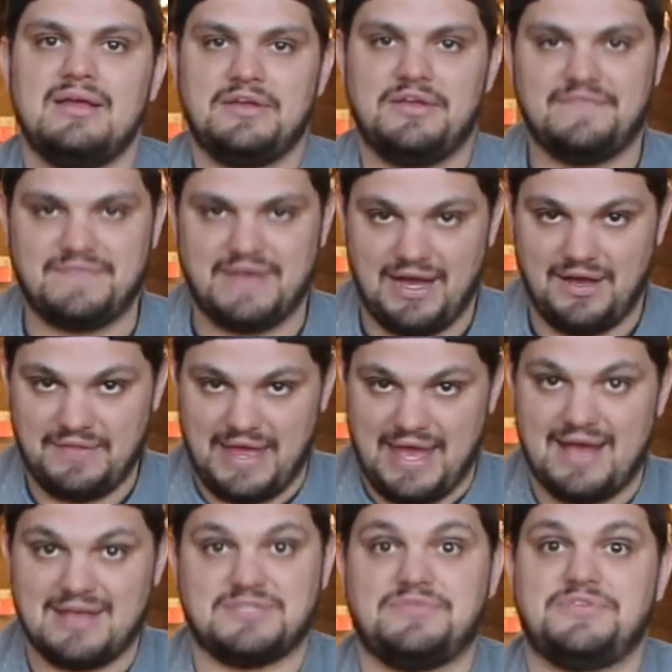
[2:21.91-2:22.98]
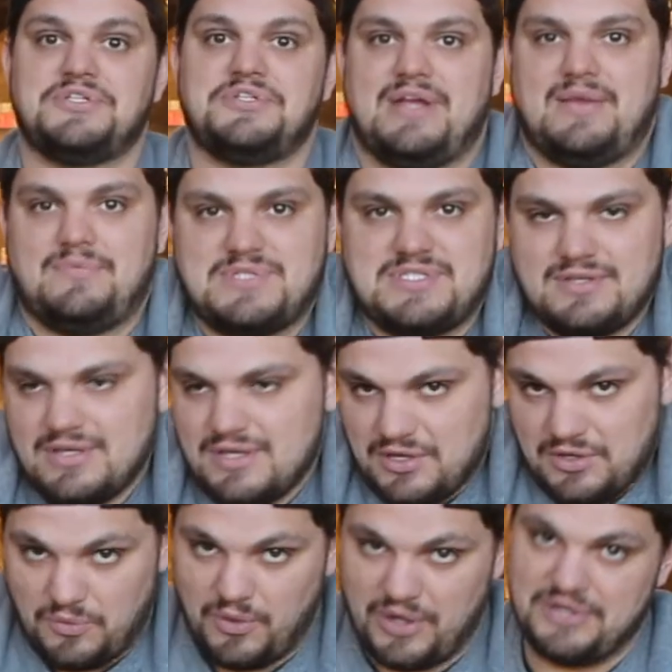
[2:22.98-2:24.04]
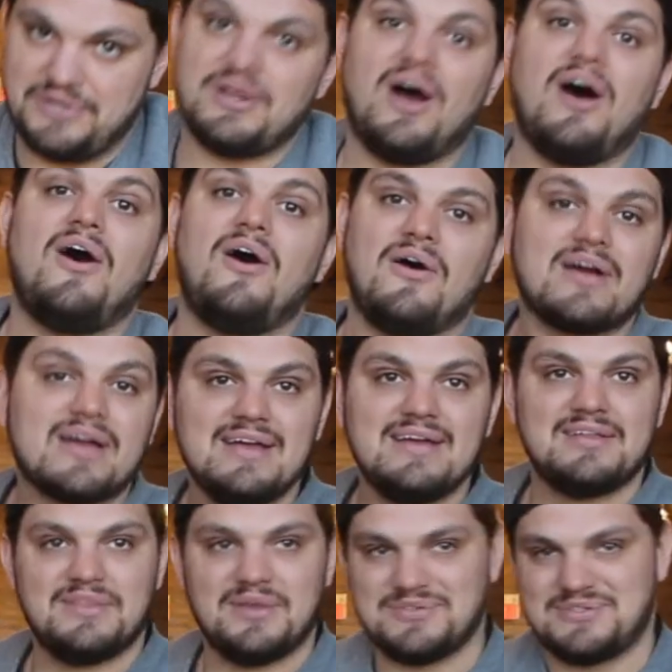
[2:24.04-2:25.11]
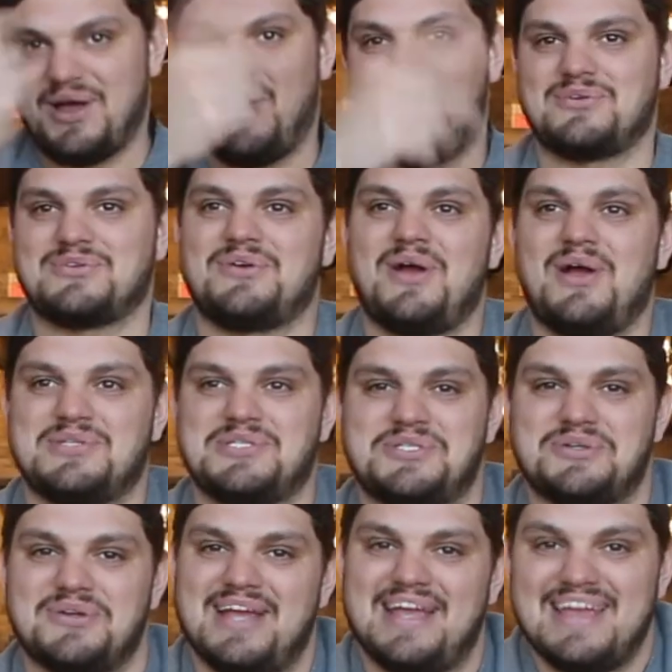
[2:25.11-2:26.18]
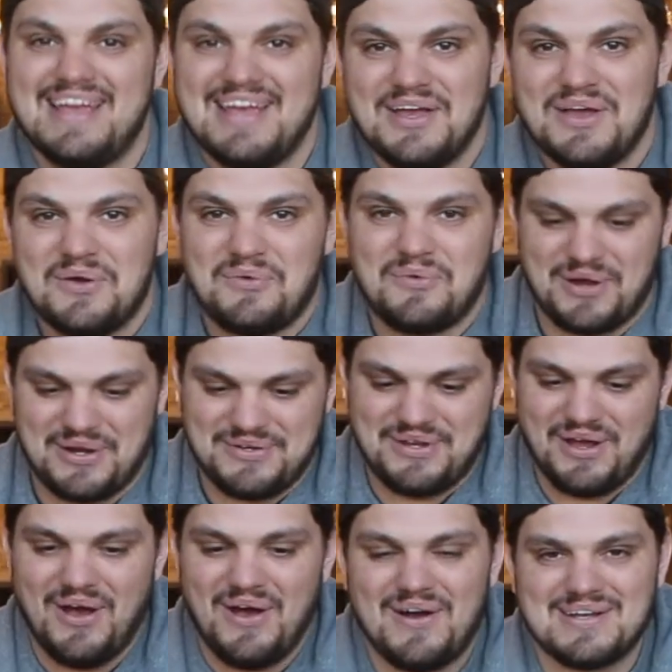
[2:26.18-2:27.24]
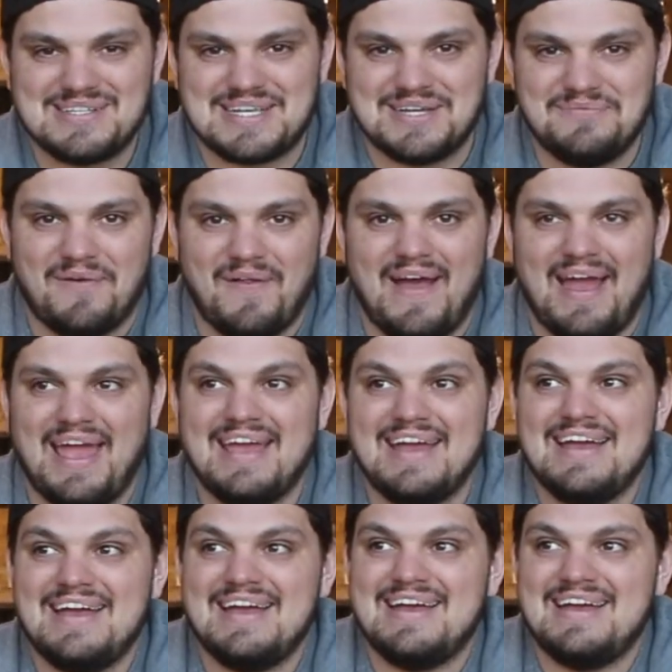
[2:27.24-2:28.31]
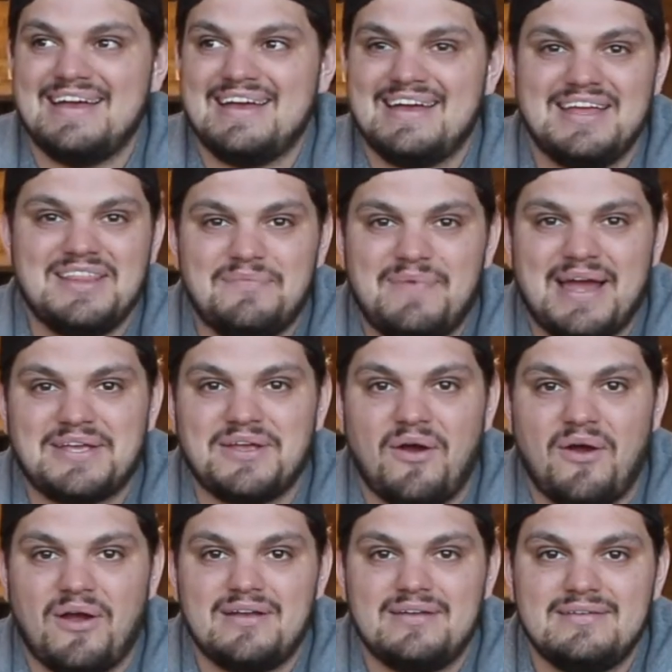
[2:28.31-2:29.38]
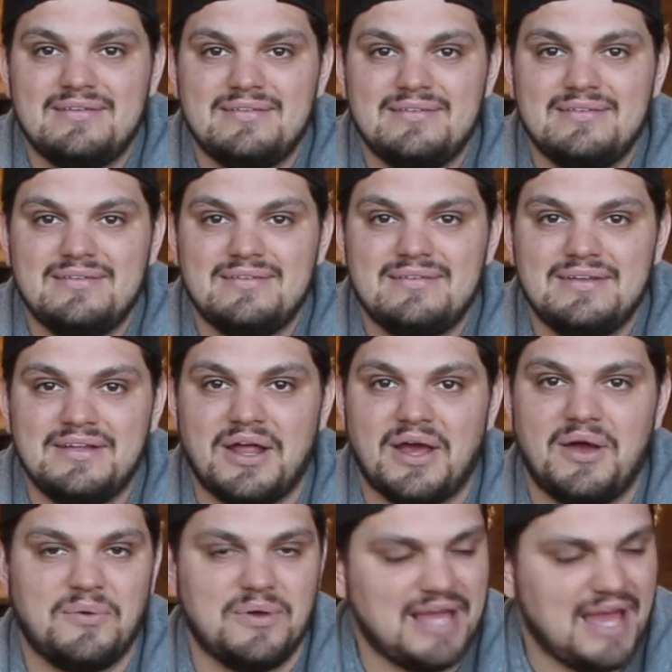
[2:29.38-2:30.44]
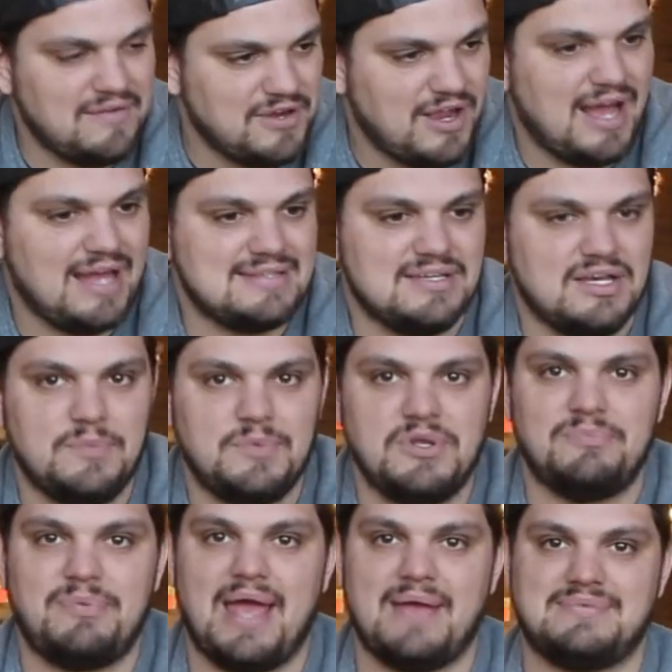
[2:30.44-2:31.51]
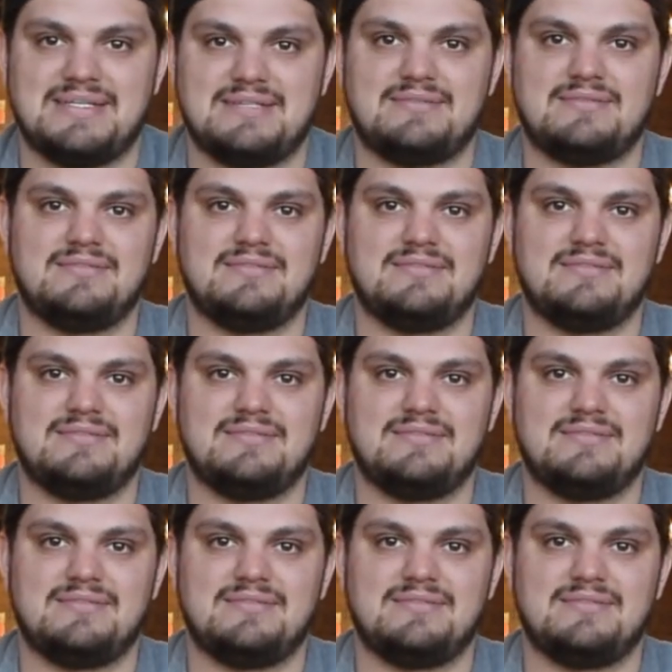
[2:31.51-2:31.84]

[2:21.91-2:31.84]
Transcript: You found the house of your dreams, where your dog, those dogs across the street, where your dogs can play in the backyard, you know, where you have your hot tub and your Pepsis.